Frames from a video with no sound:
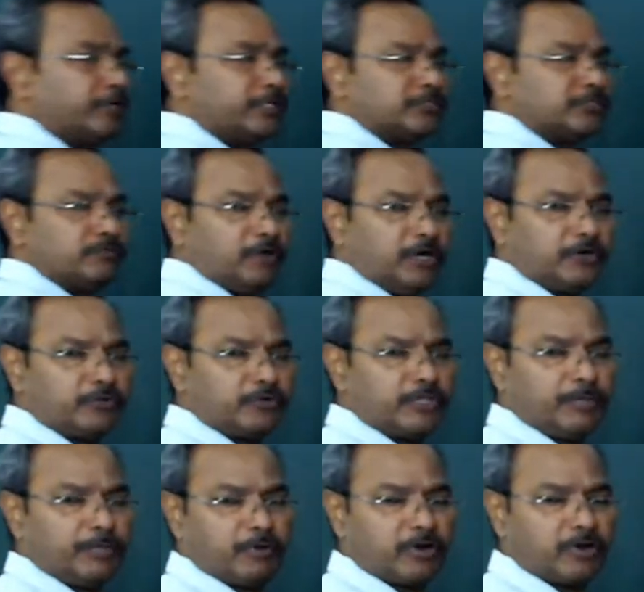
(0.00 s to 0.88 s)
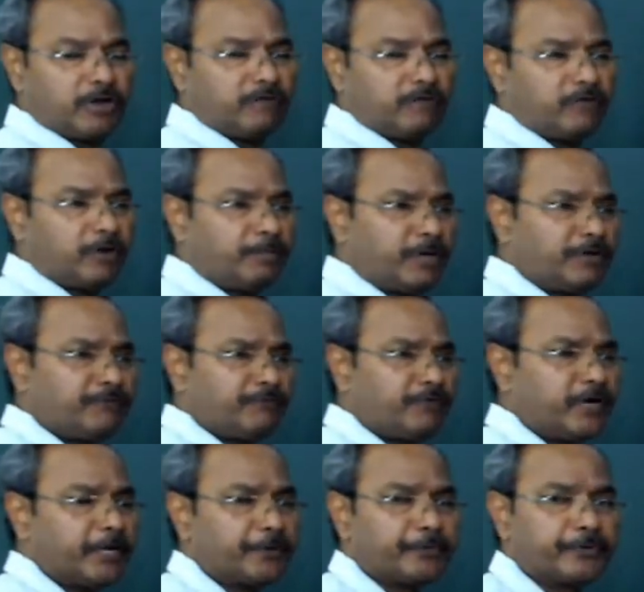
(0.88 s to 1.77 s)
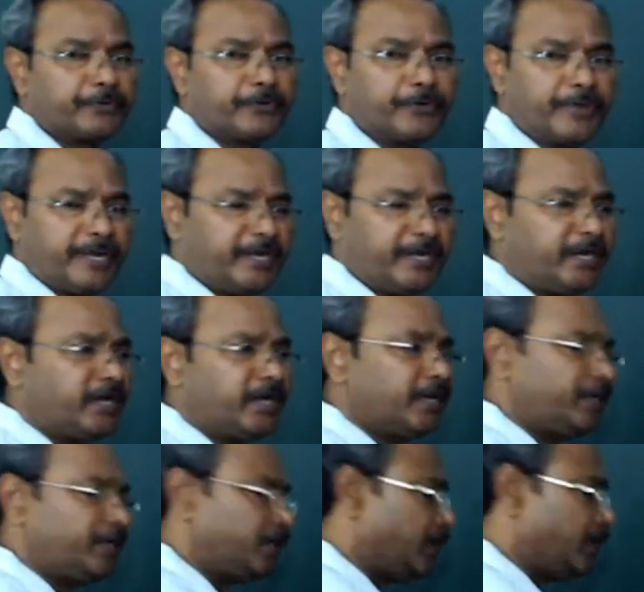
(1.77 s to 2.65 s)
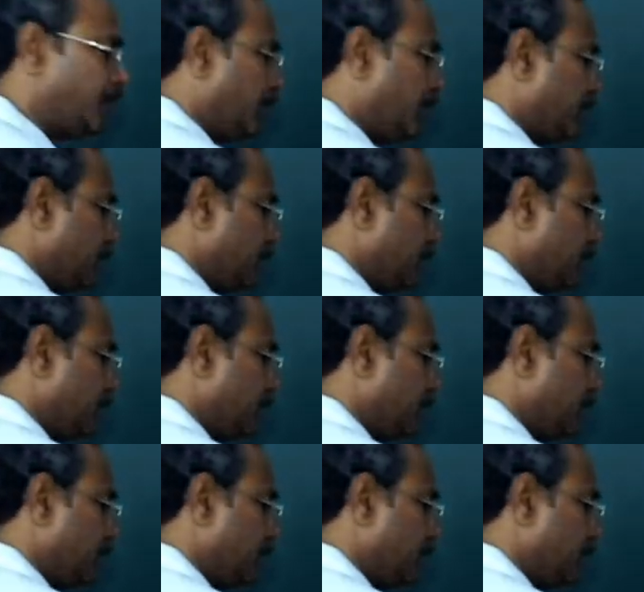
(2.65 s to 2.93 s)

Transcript: 1 to the power of 1 by 5. You need to write it again.